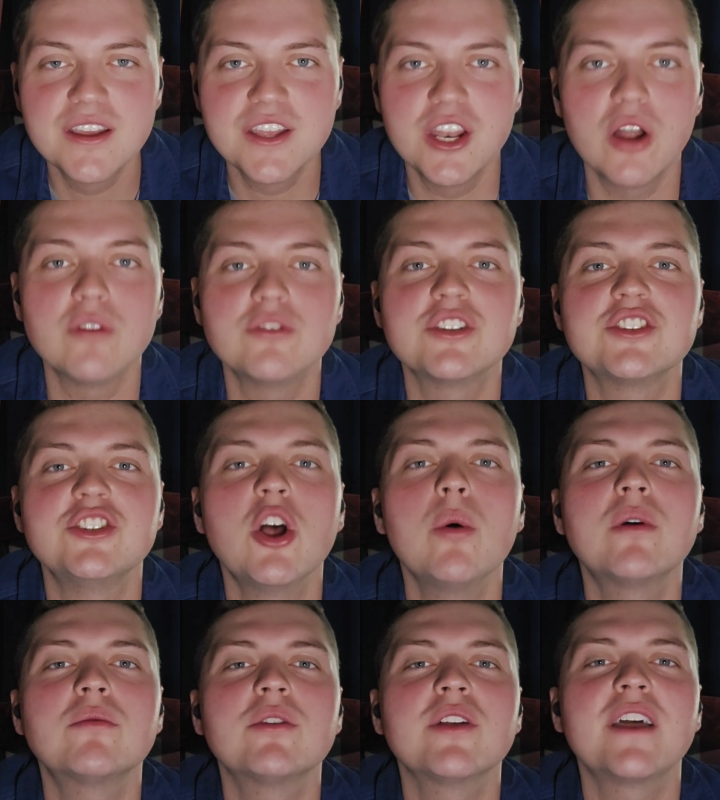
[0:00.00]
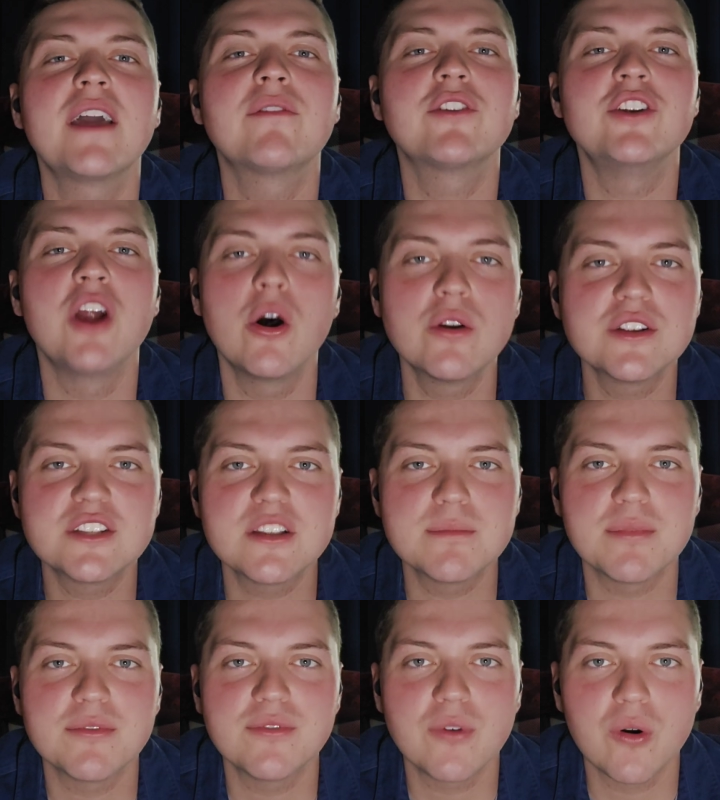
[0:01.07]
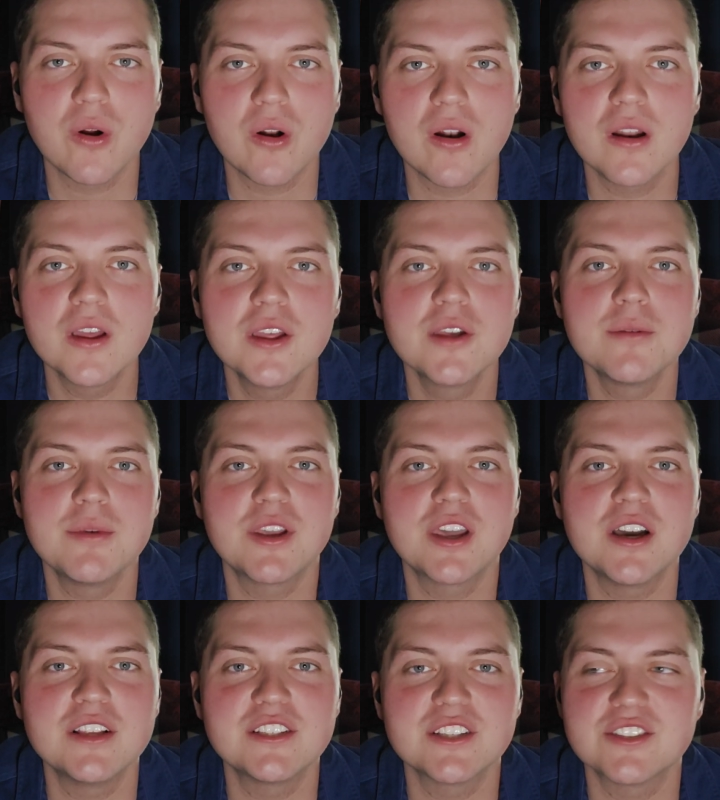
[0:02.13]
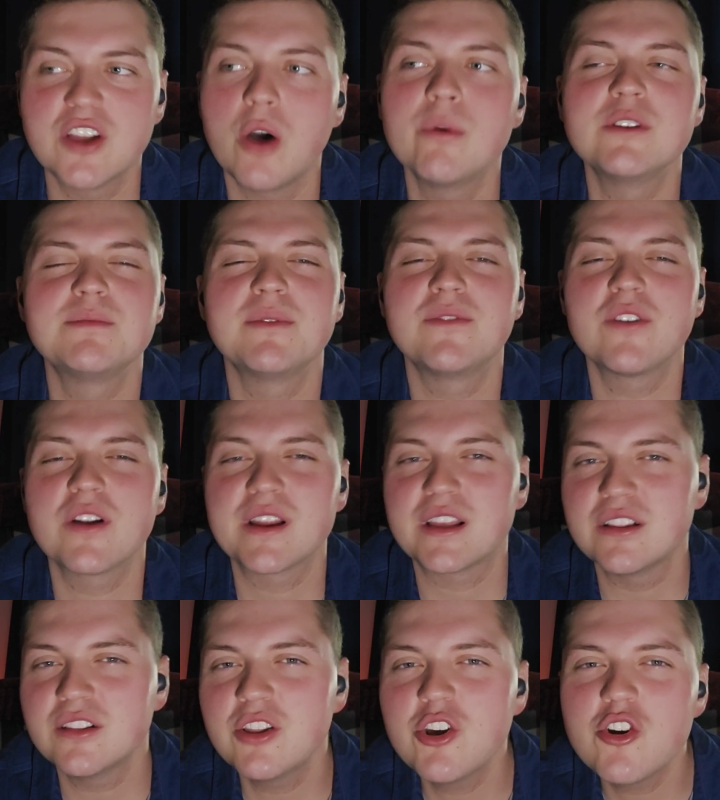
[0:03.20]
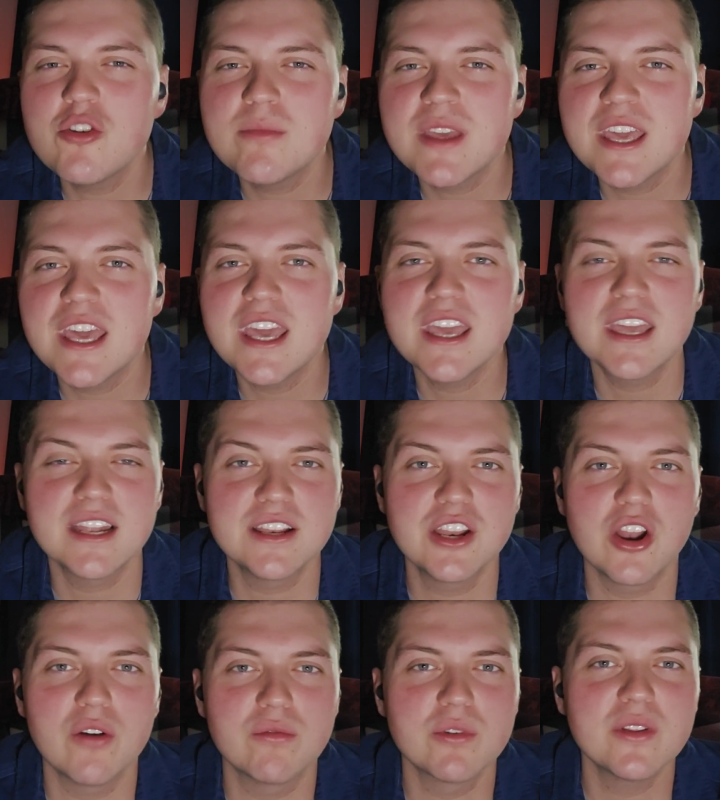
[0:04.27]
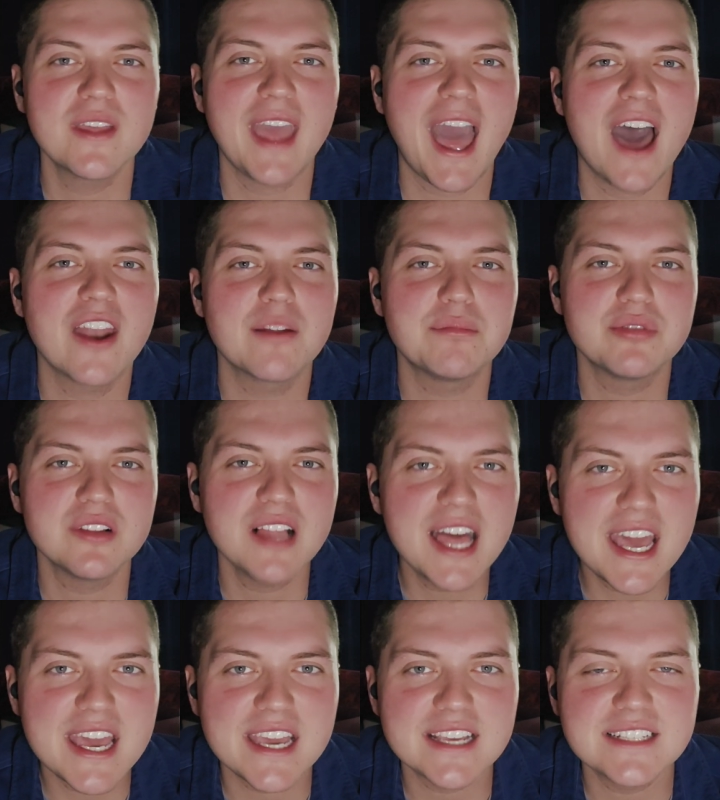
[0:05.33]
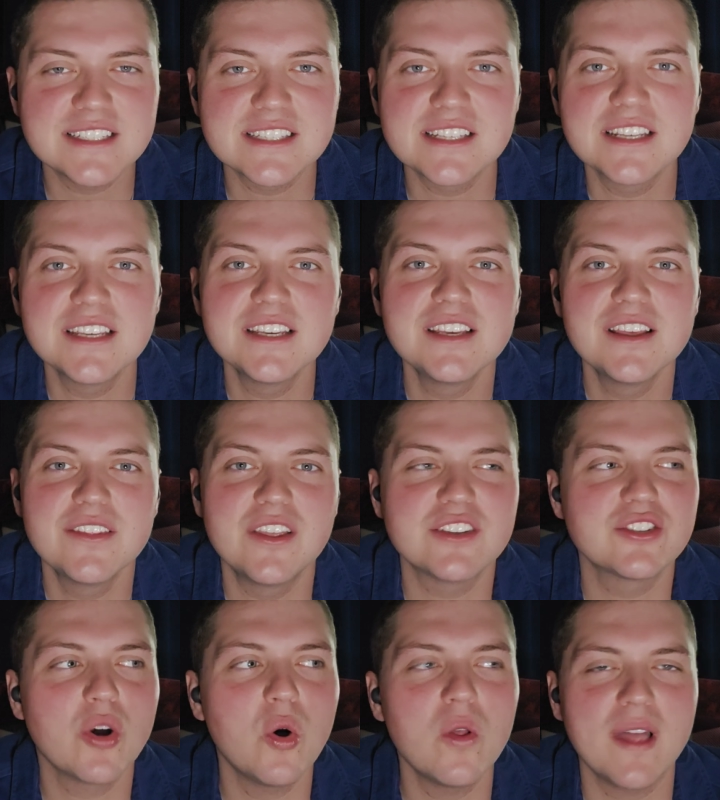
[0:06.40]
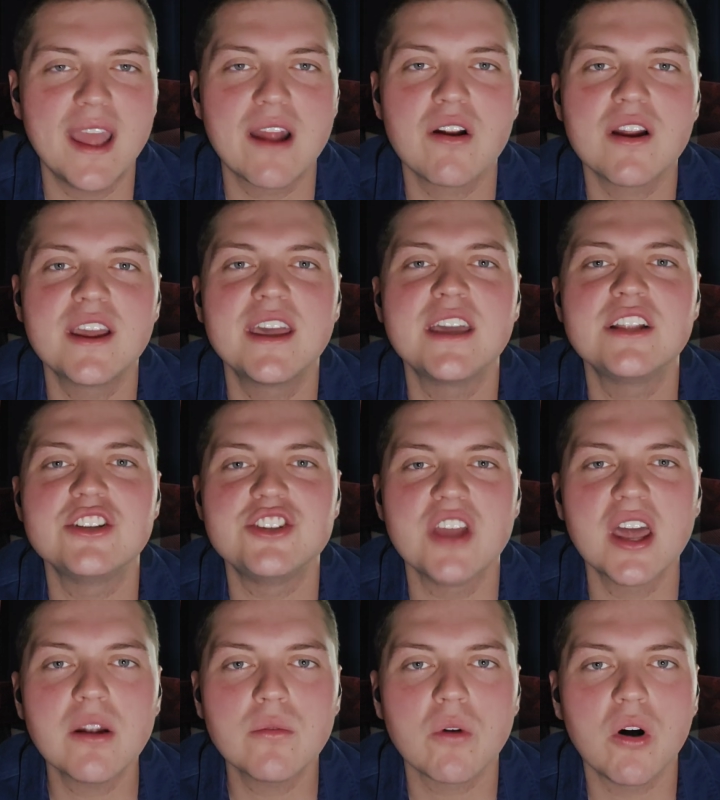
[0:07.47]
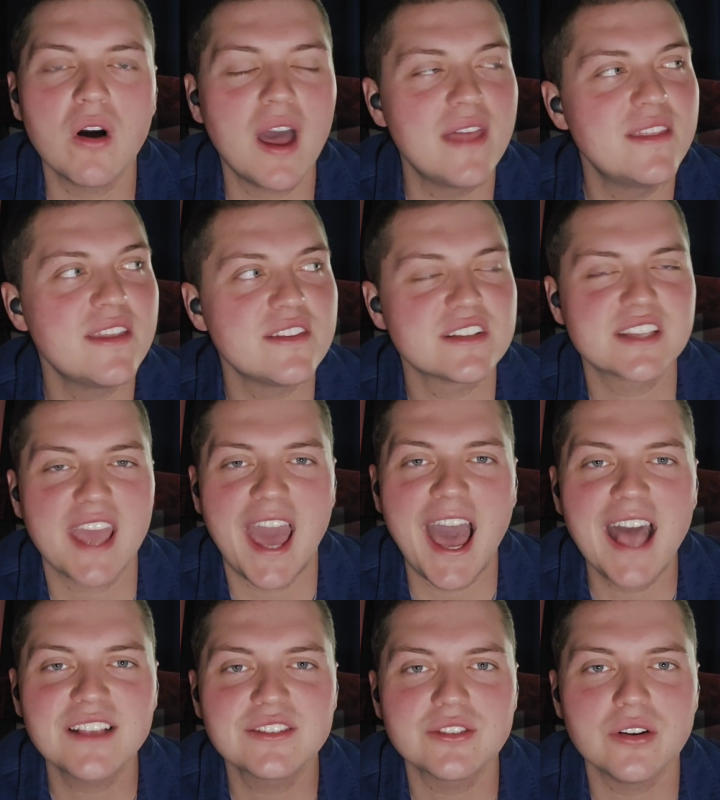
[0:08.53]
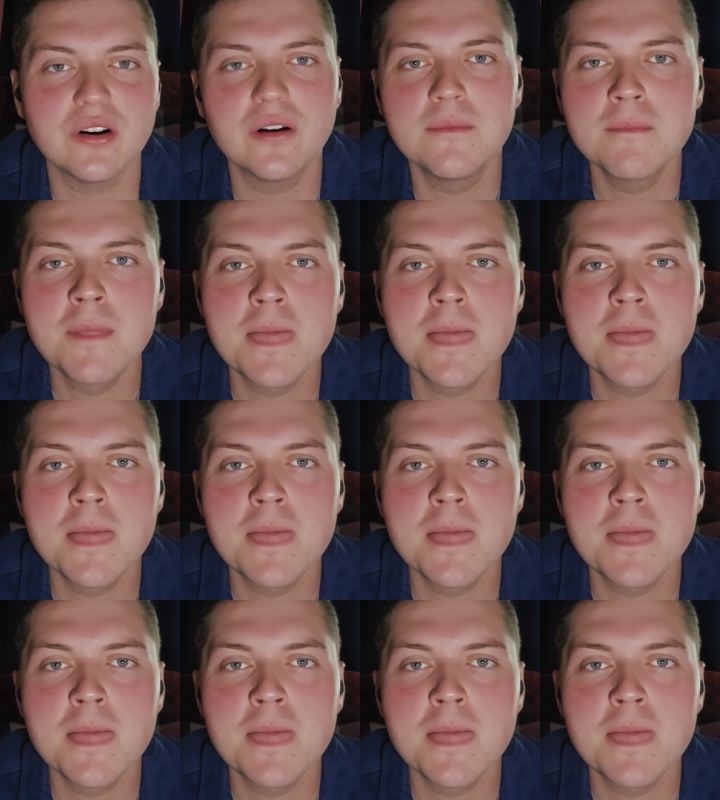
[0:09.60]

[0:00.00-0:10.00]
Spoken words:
Just no one really ever noticed it before because it's always been very gloomy and, really out of place, this whole area in general. And then this castle,